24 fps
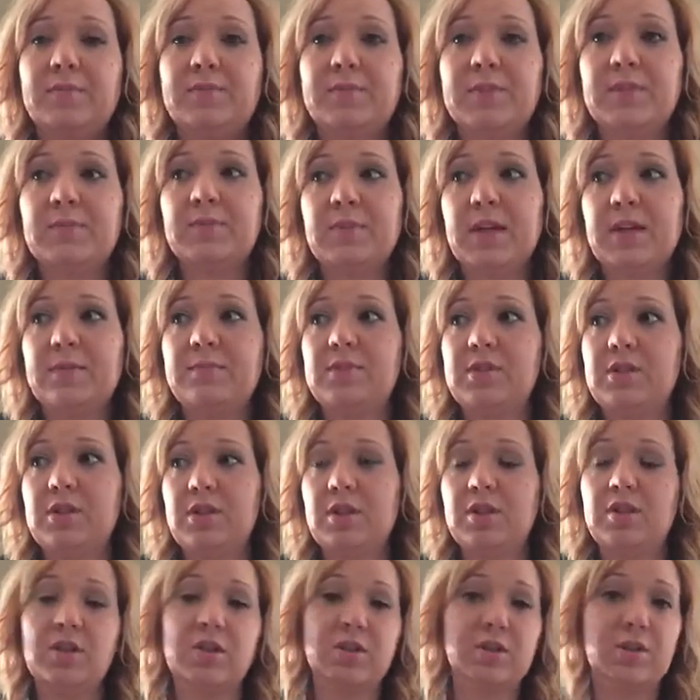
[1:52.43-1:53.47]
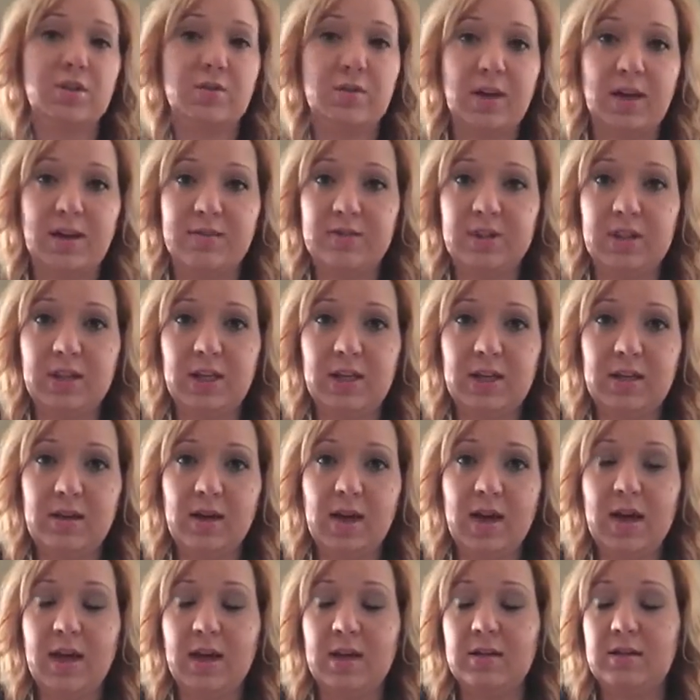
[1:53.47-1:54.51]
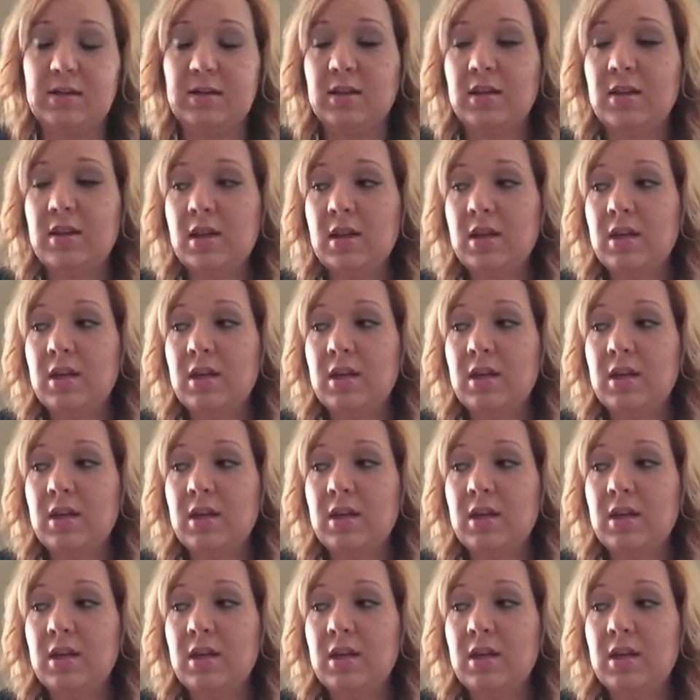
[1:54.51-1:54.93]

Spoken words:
Sometimes you just don't ovulate, and